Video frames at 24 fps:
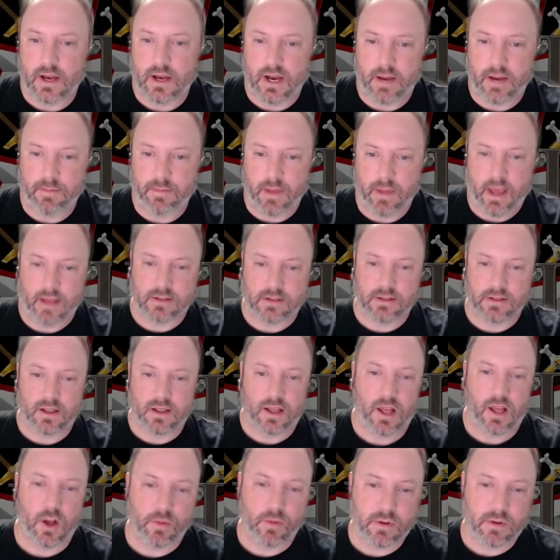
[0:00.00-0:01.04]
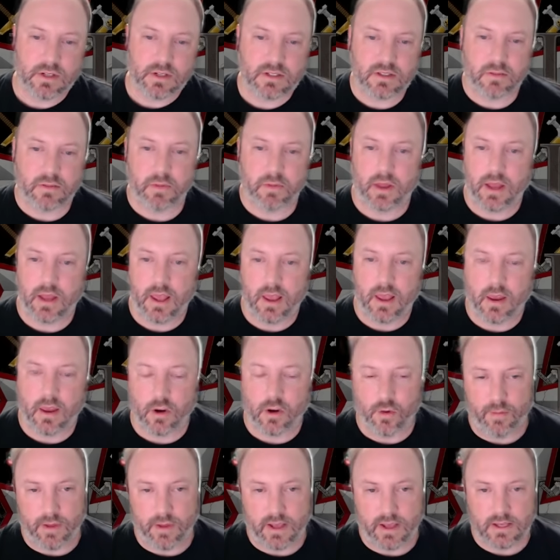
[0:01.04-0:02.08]
makes. Helbrecht is a bit hit
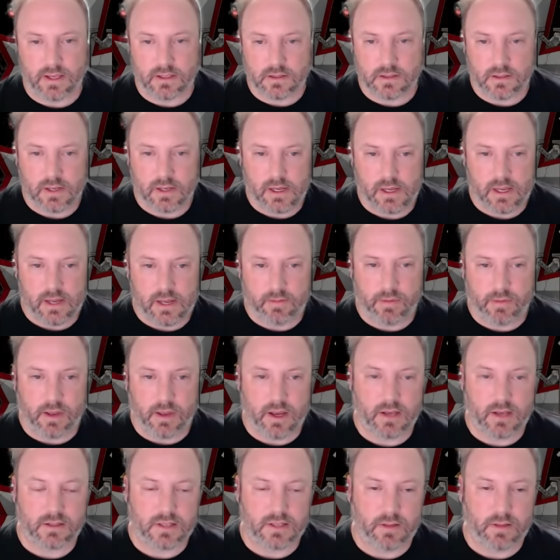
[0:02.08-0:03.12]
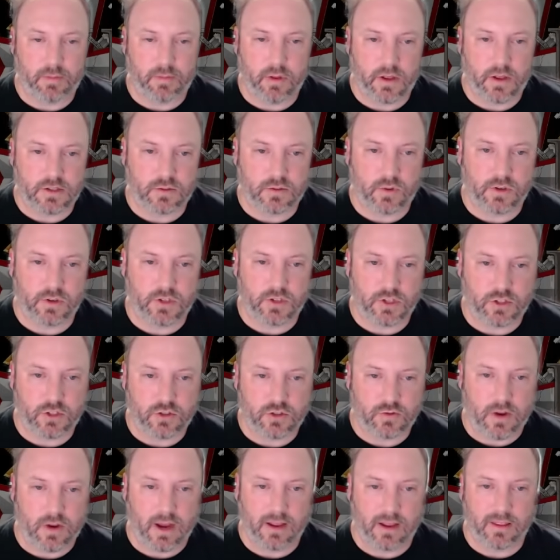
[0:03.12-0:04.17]
or miss because the +1 to
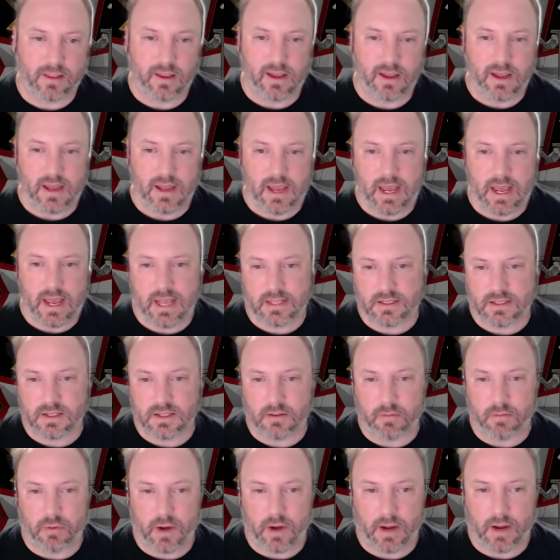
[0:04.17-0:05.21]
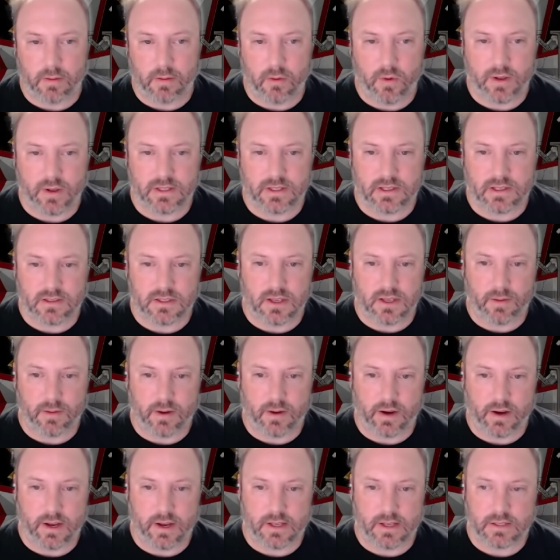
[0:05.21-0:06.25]
strength hits some breakpoints in some
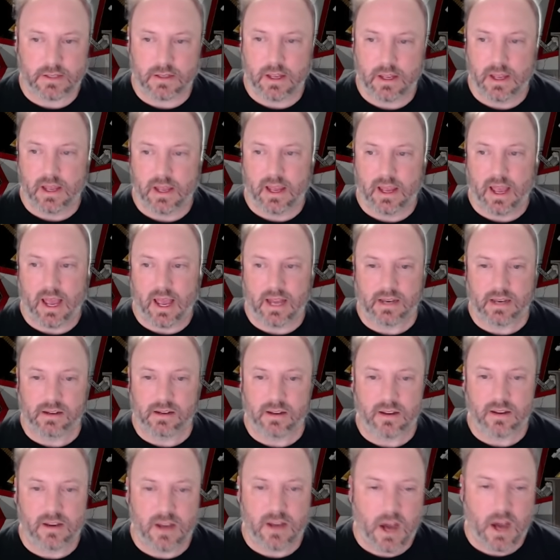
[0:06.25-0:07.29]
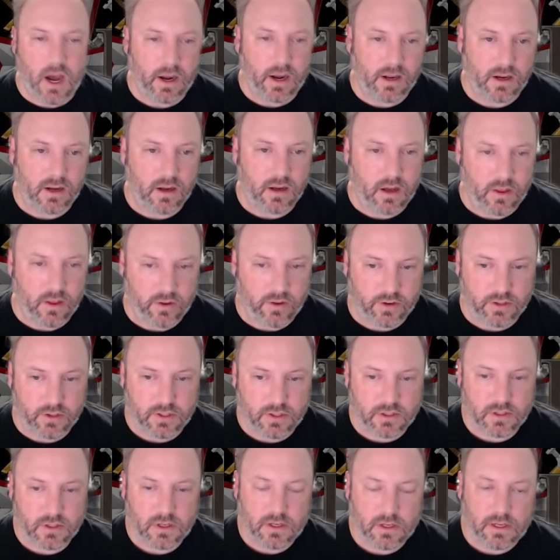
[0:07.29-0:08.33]
areas and not in
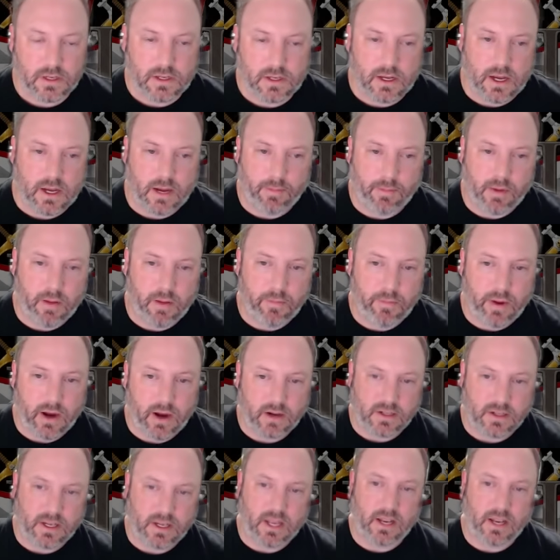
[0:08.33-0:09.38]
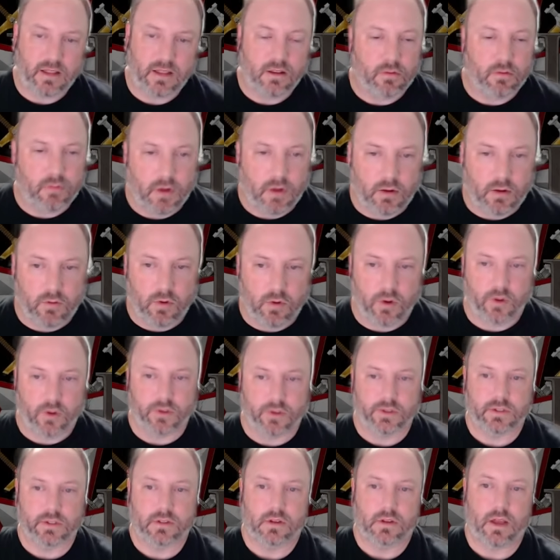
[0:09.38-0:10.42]
others, compared to getting the
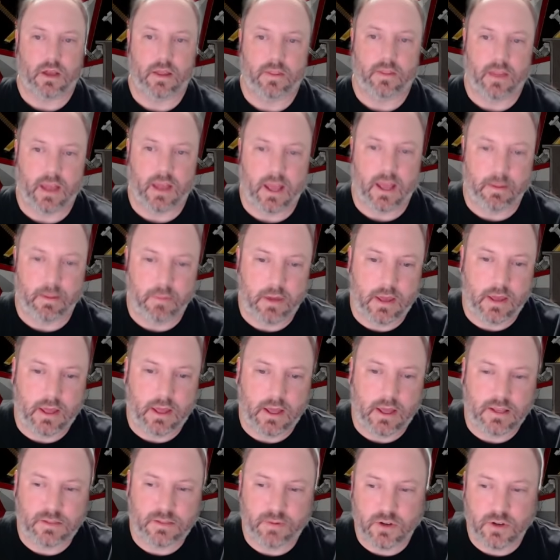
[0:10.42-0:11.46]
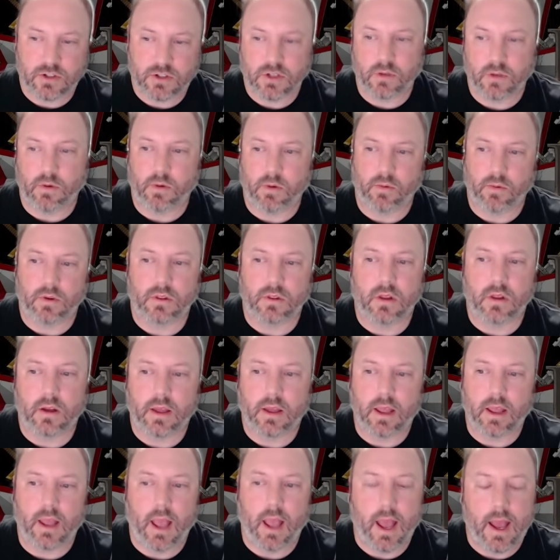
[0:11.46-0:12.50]
rerolls and the AP, especially when we're
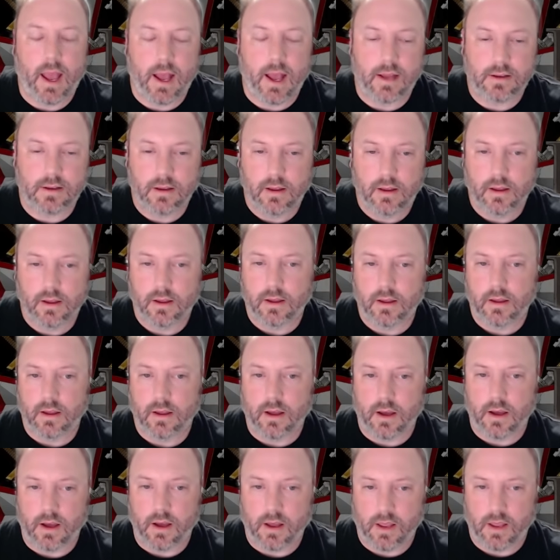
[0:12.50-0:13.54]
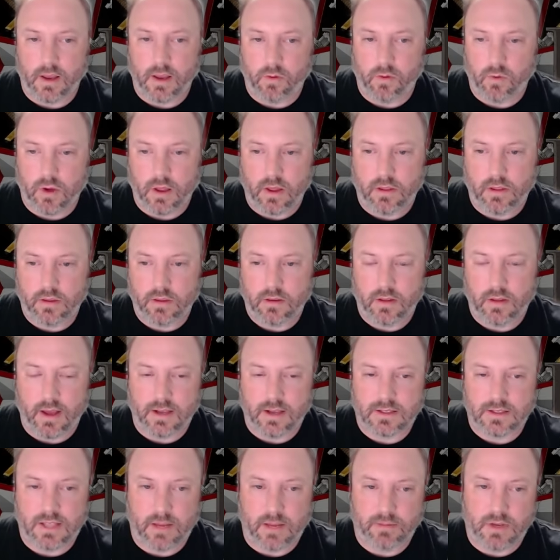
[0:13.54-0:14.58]
looking at it with
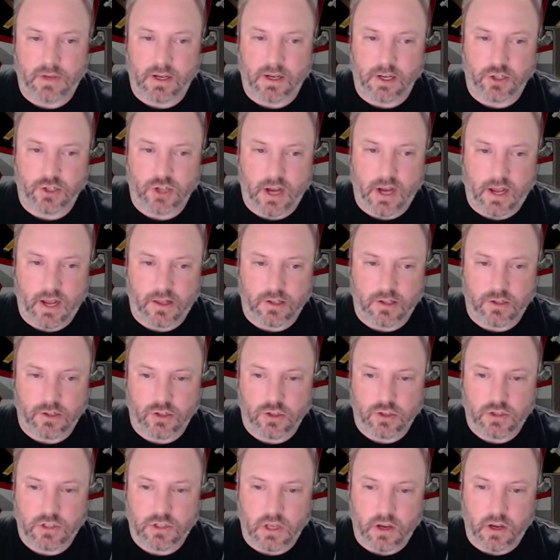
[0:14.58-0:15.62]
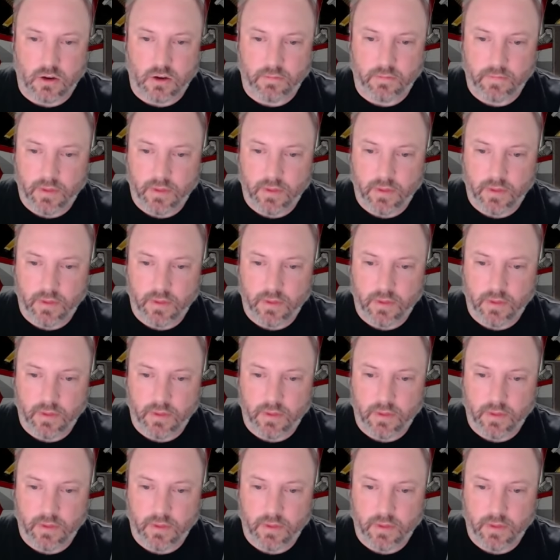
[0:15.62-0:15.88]
accept any challenge. So